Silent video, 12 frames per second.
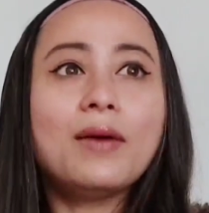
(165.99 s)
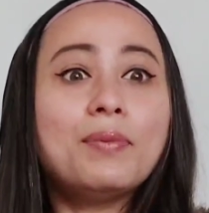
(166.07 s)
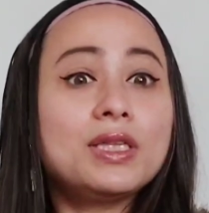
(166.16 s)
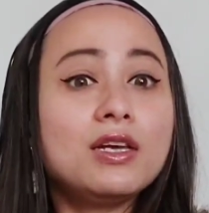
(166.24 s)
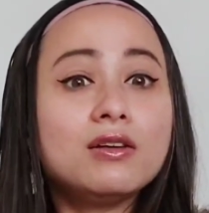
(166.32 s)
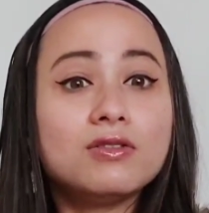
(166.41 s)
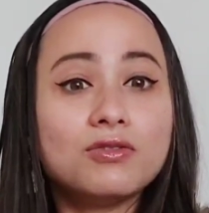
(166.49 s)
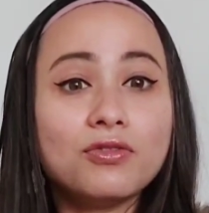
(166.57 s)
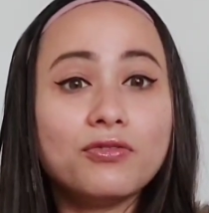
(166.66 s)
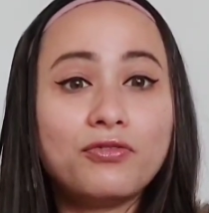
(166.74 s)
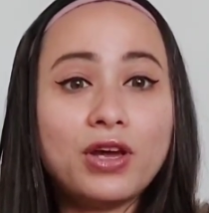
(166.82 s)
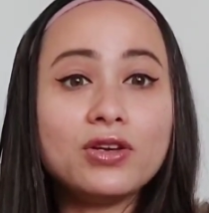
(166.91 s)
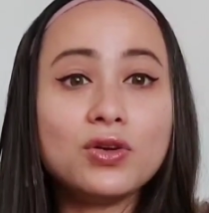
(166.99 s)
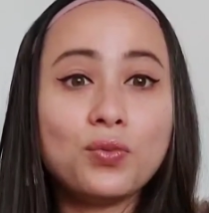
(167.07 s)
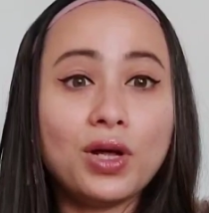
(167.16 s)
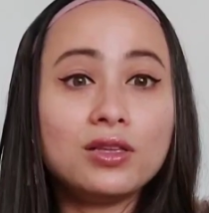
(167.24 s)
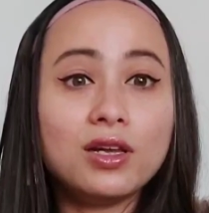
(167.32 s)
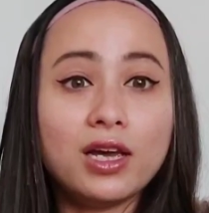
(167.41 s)
But they're very
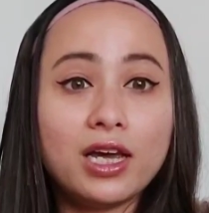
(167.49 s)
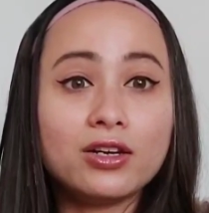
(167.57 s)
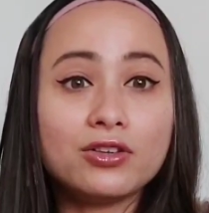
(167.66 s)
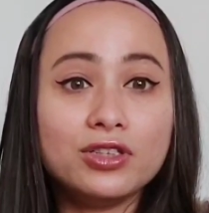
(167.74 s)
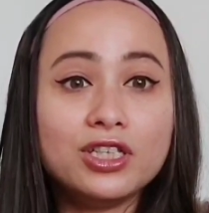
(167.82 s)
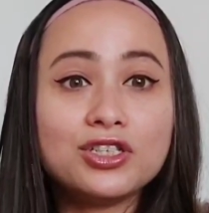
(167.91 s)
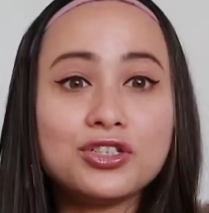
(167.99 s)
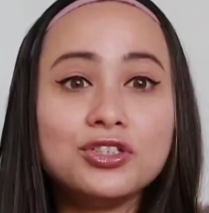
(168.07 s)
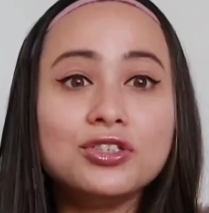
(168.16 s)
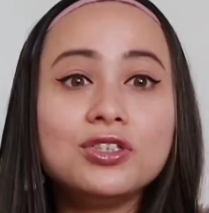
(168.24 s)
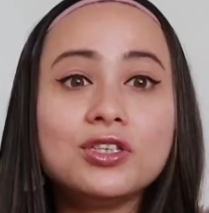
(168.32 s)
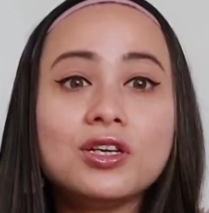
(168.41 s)
well air conditioned.